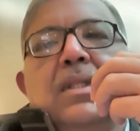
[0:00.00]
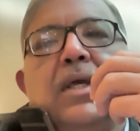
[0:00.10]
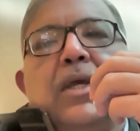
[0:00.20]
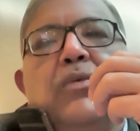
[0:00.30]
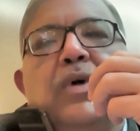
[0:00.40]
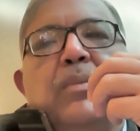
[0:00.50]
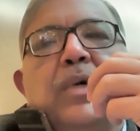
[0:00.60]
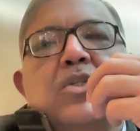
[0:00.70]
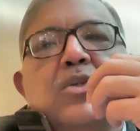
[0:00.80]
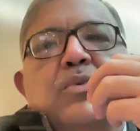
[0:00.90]
Thank you very
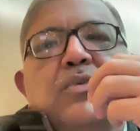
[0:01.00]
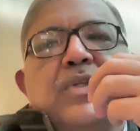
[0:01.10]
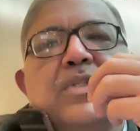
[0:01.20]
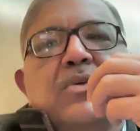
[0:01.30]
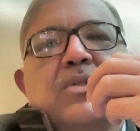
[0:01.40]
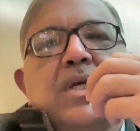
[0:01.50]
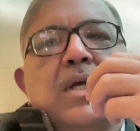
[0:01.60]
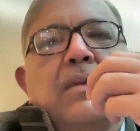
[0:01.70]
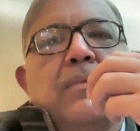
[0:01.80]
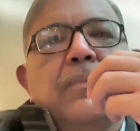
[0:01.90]
much, Professor
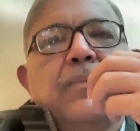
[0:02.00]
Hussain.